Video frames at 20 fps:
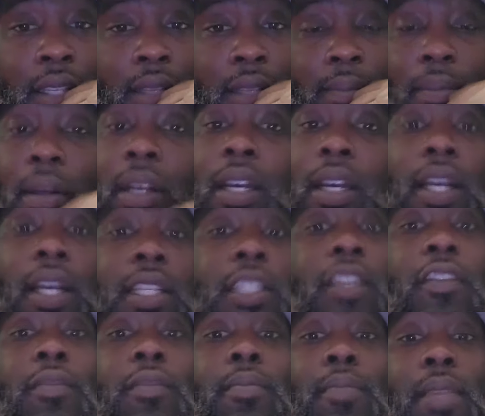Because
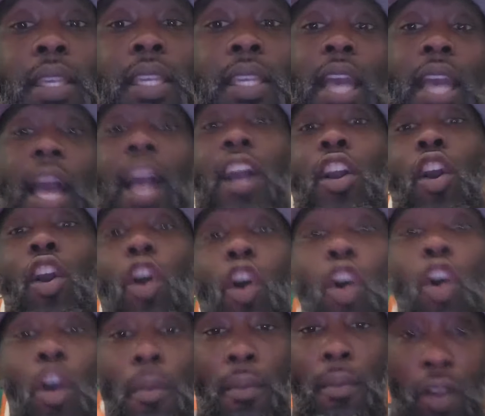of me, I
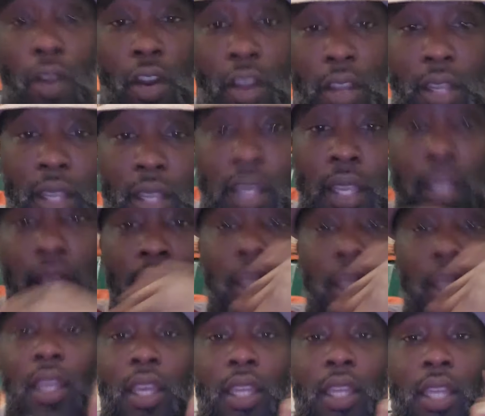called Mark
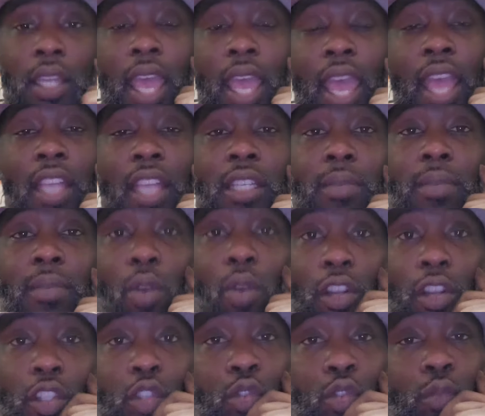and asked
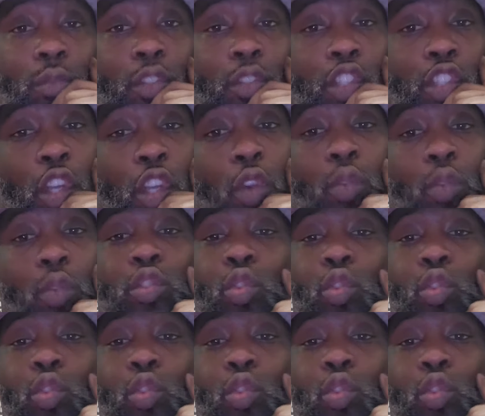Mark to